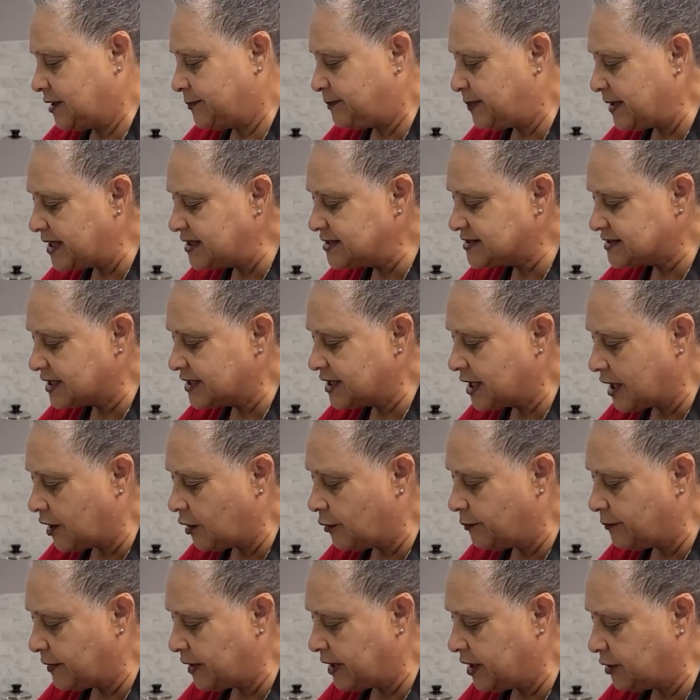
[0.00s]
depends on
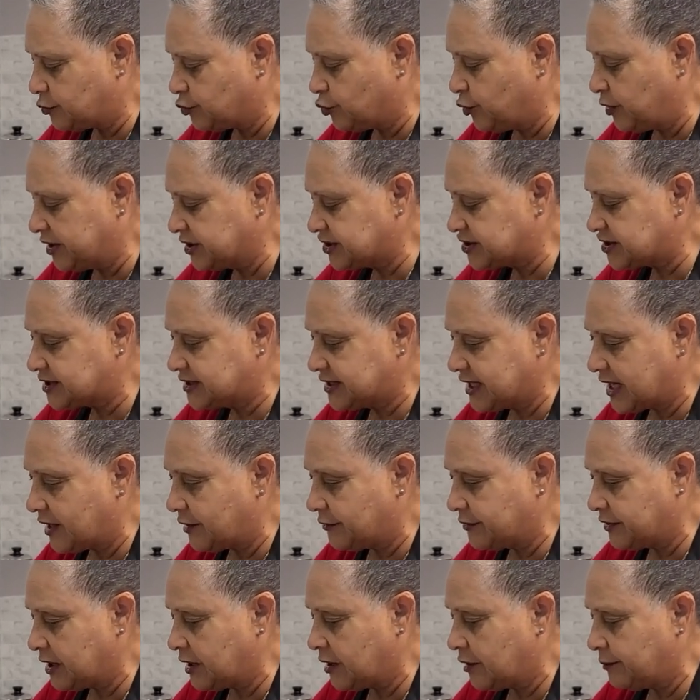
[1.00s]
how it wilts
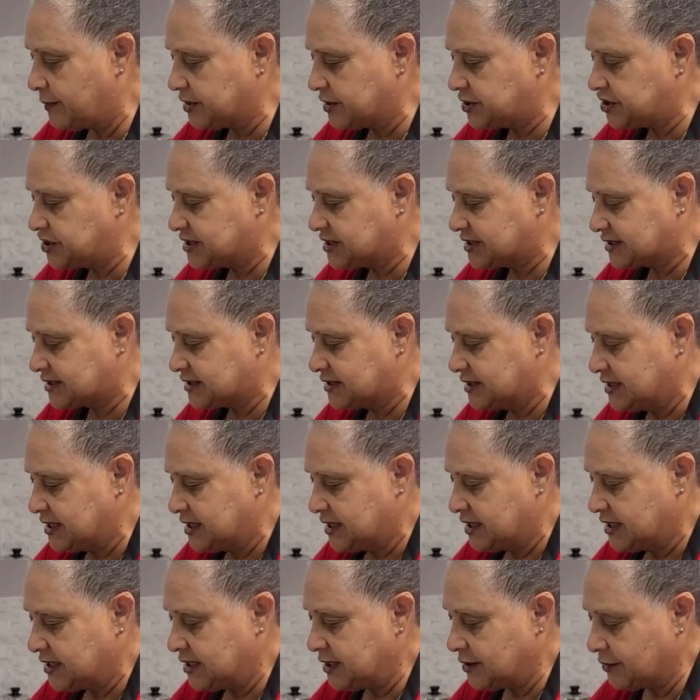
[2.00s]
down, how much is,
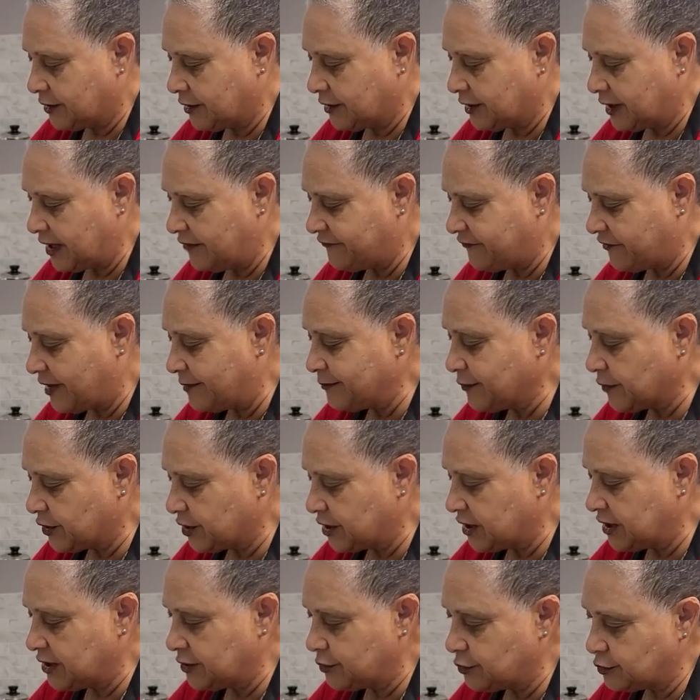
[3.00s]
if I'm going
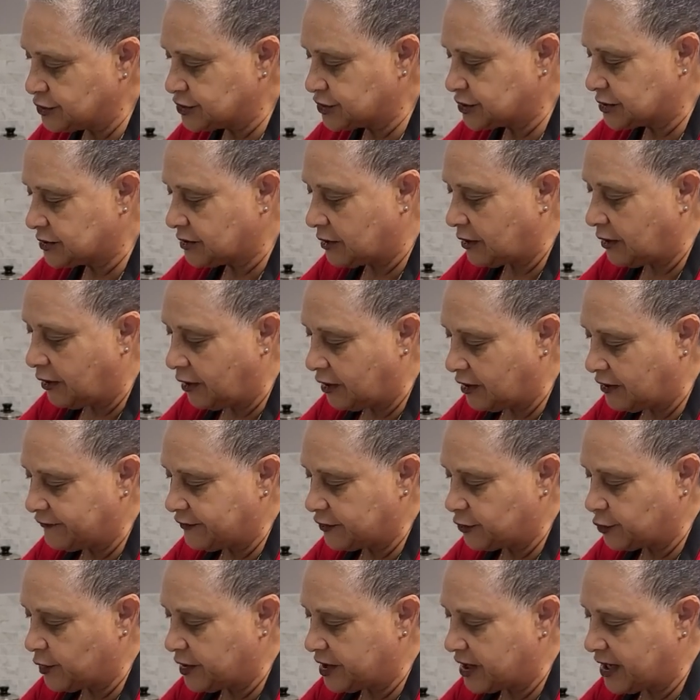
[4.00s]
to use all of
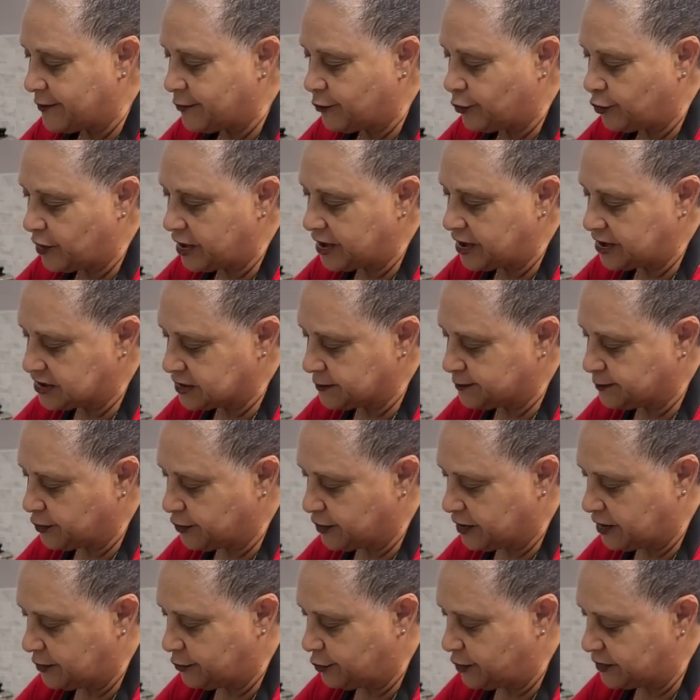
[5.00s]
it when I'm ready to
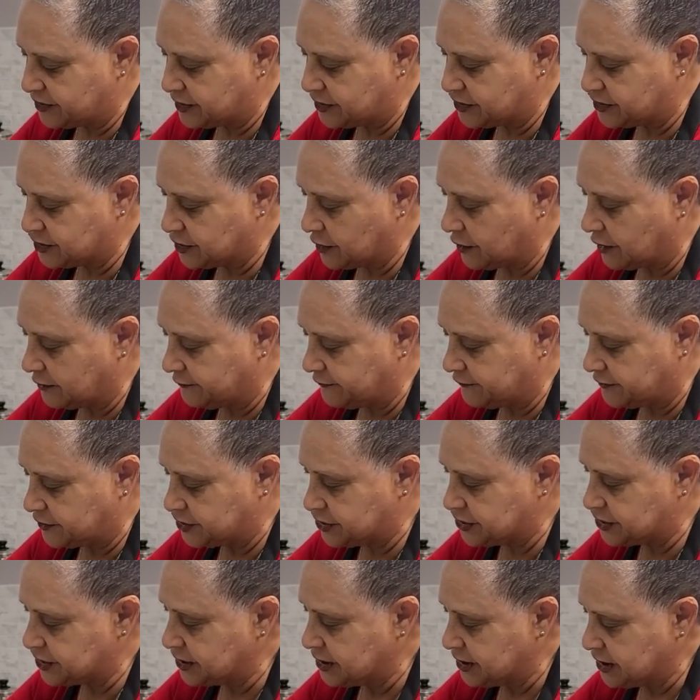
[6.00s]
put it with the
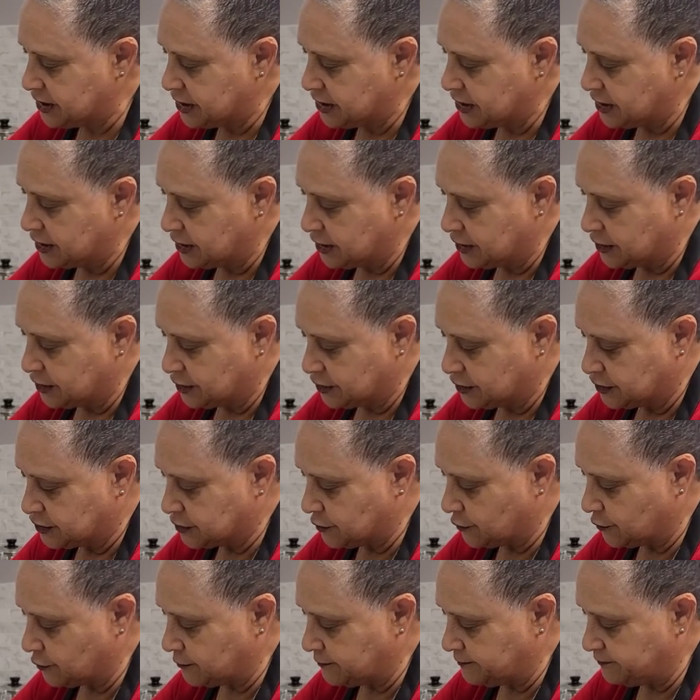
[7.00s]
saltfish.
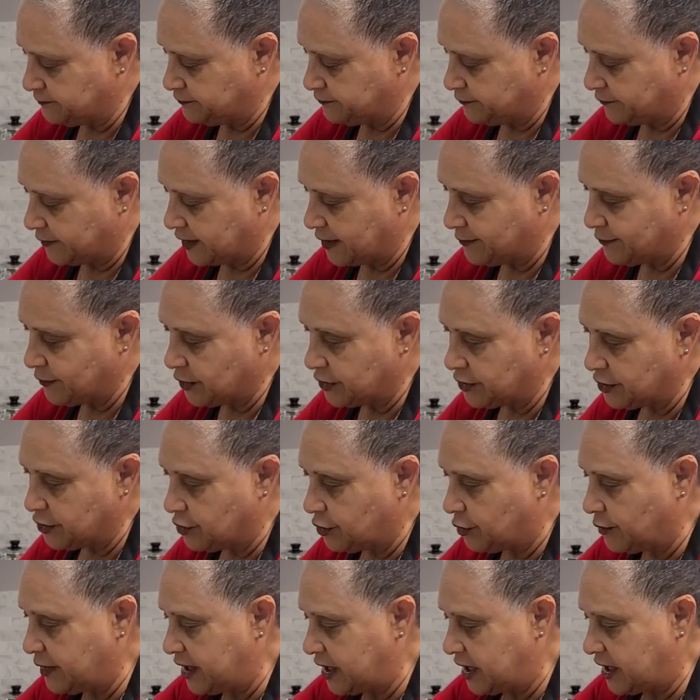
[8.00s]
So I'm going to
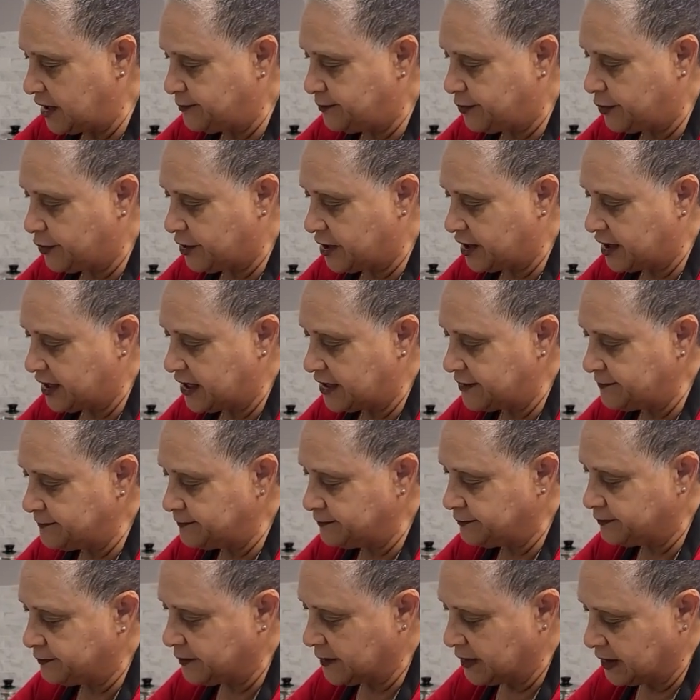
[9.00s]
go ahead, put it in,
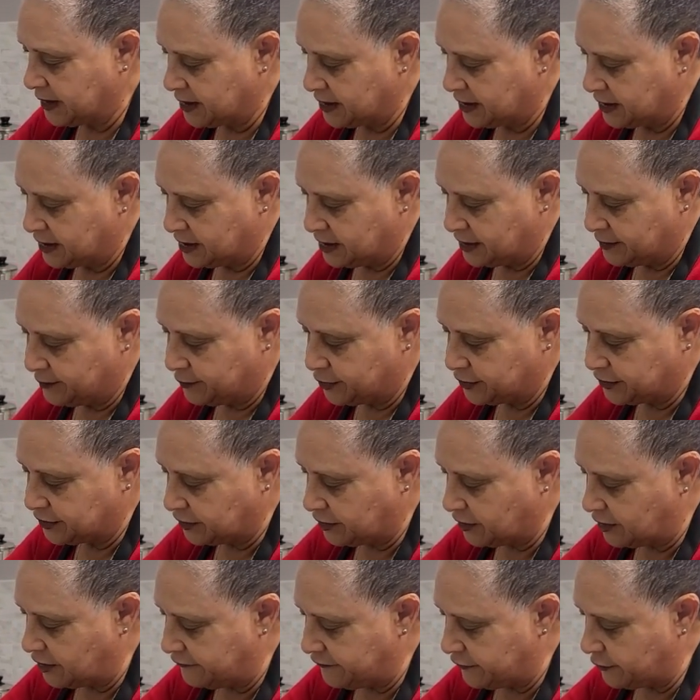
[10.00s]
put the
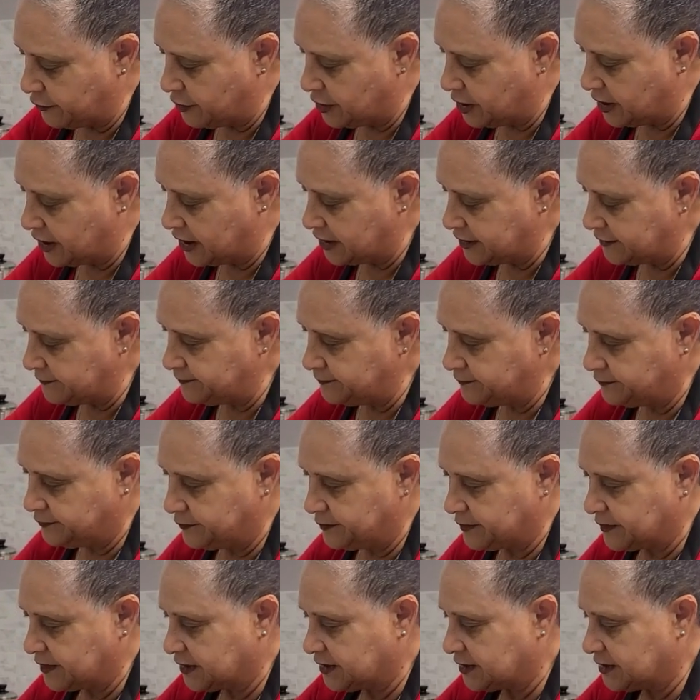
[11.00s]
cover on,
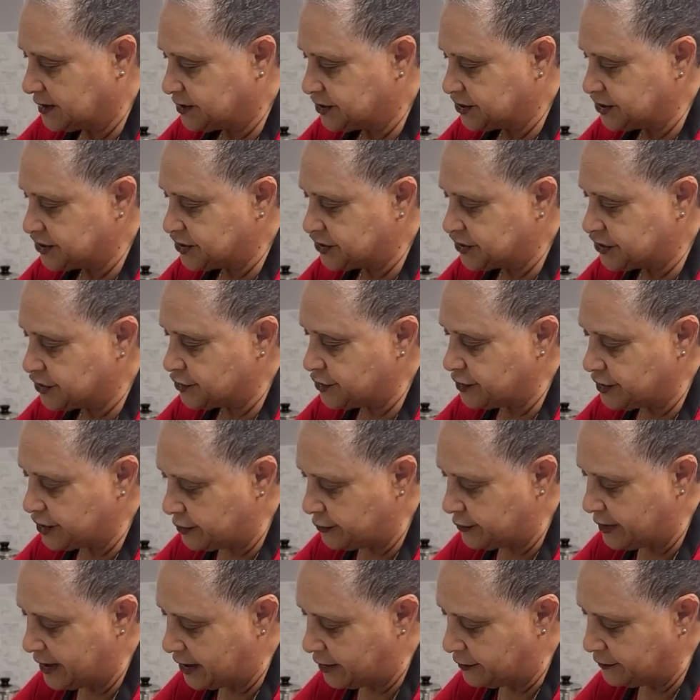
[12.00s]
just stir it
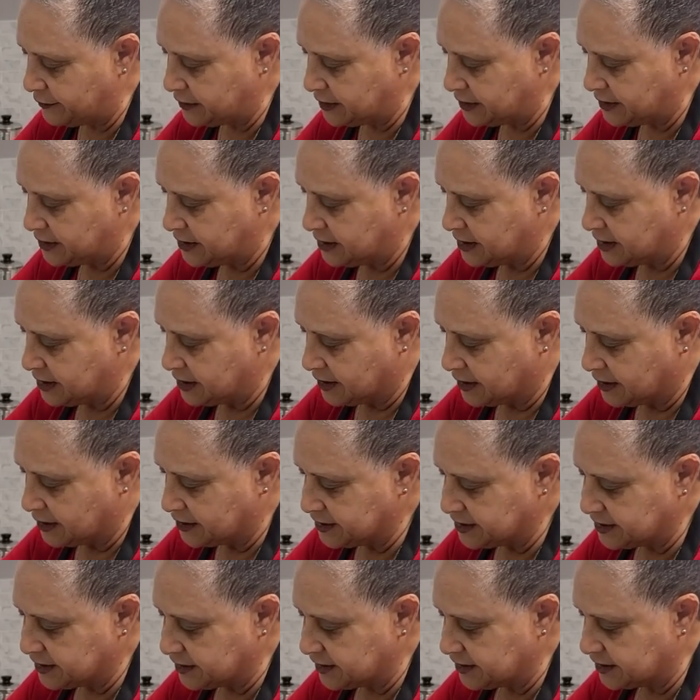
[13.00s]
around
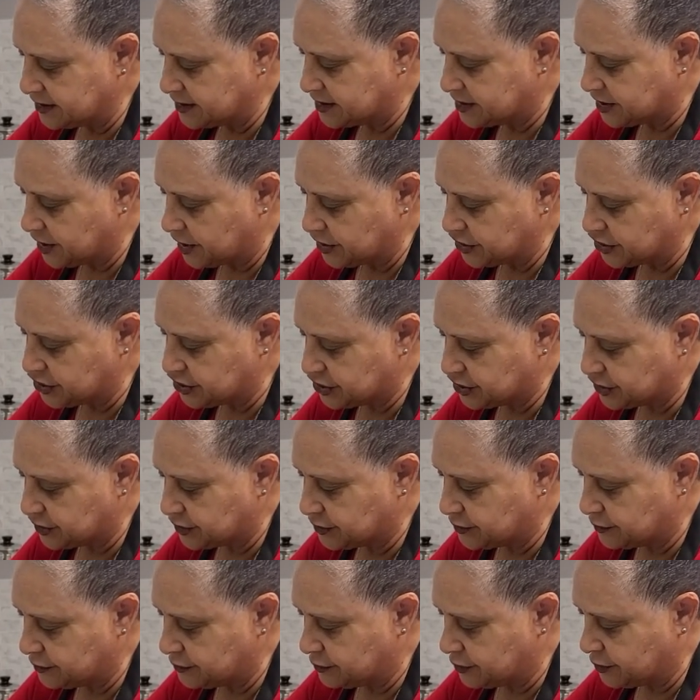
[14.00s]
until it starts
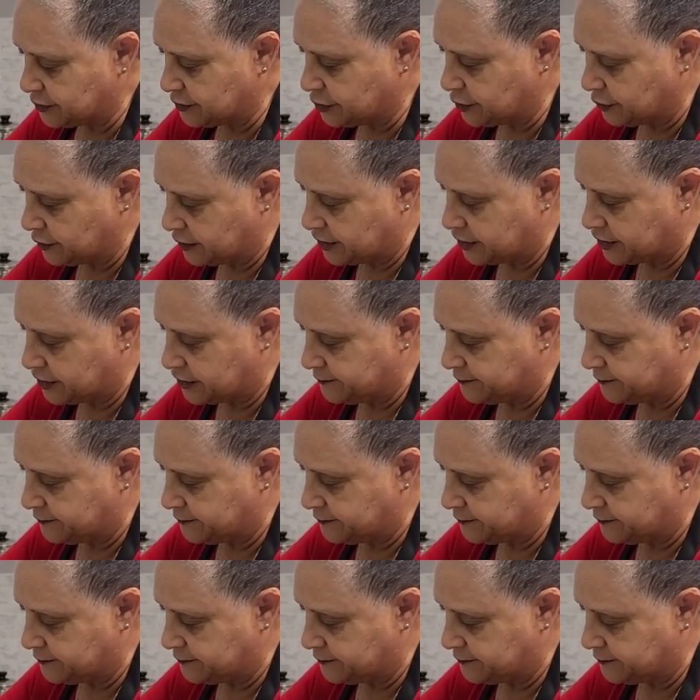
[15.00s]
to cook.